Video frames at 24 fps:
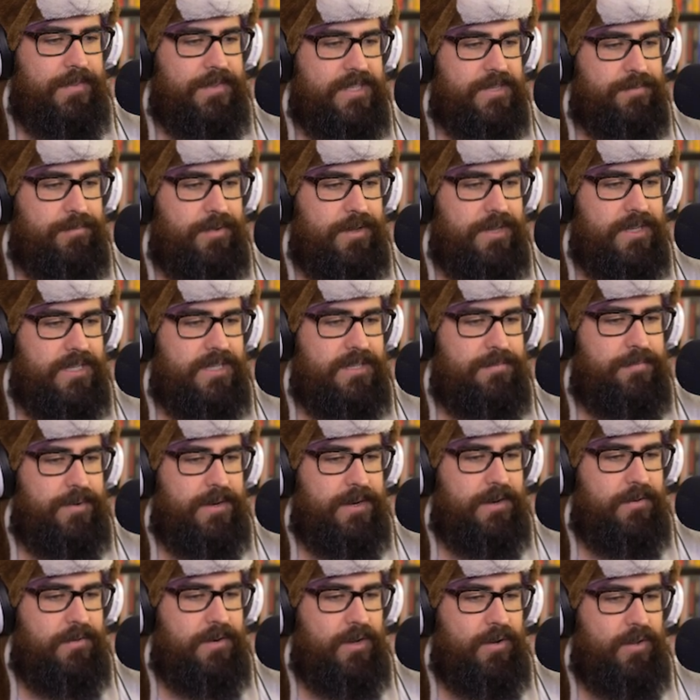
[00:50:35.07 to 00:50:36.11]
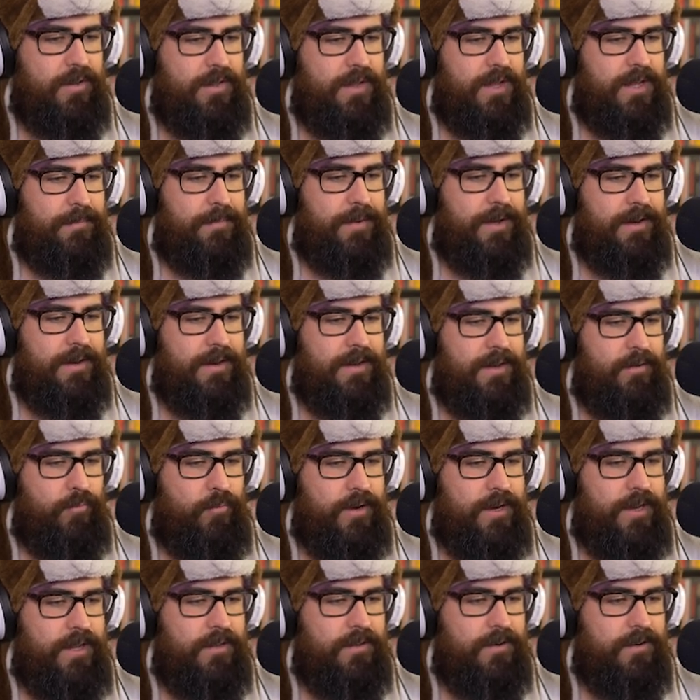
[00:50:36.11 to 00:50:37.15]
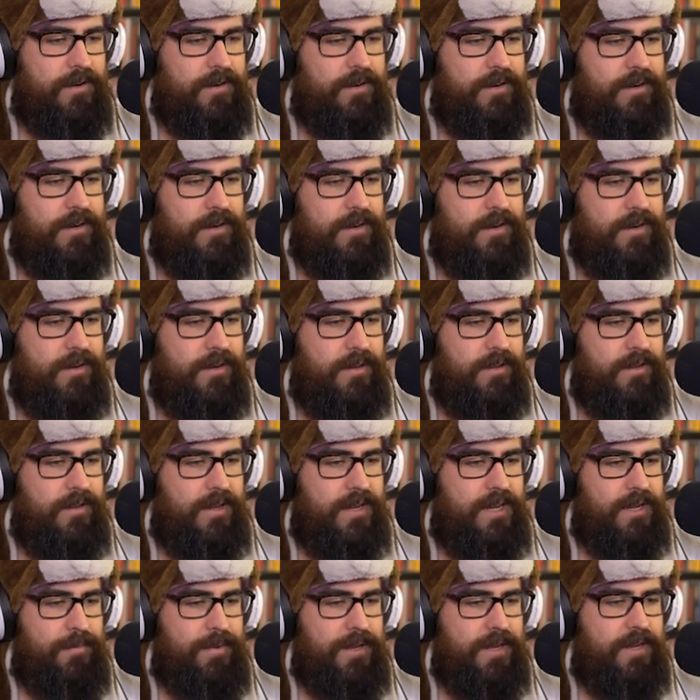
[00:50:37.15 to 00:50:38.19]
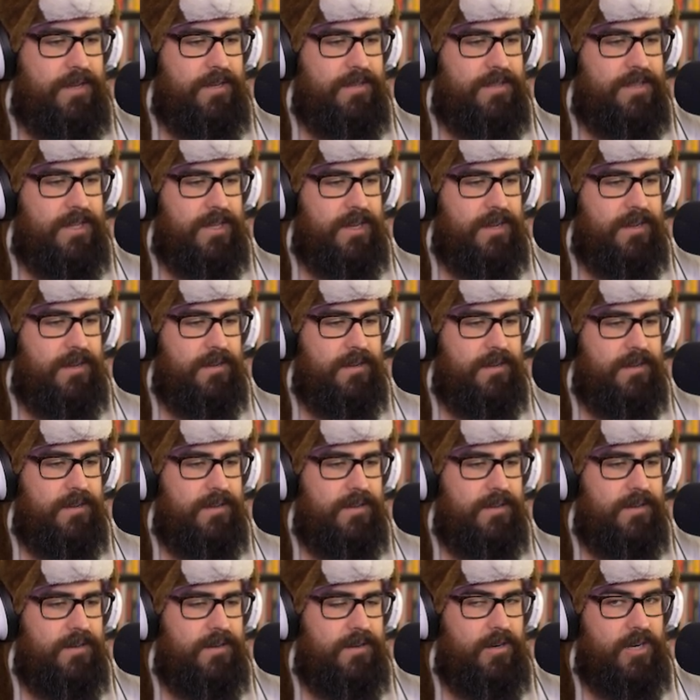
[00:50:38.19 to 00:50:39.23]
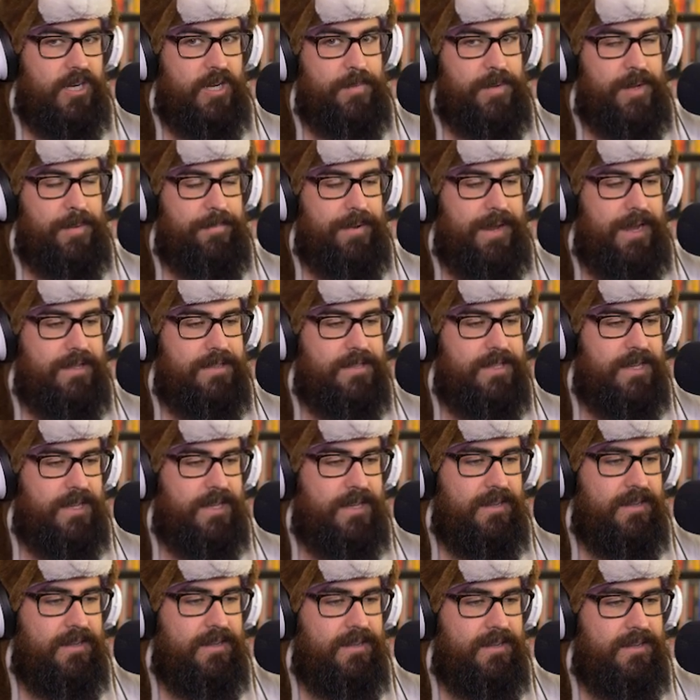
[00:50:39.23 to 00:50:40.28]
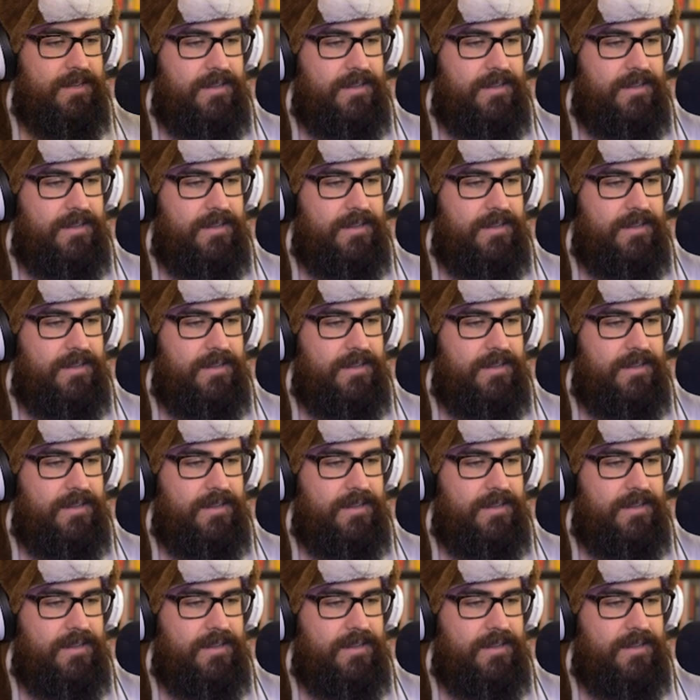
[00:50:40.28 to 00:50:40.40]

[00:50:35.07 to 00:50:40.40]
about this place, but I don't know a lot about anyone either. That could be a good thing, or it could be a bad thing.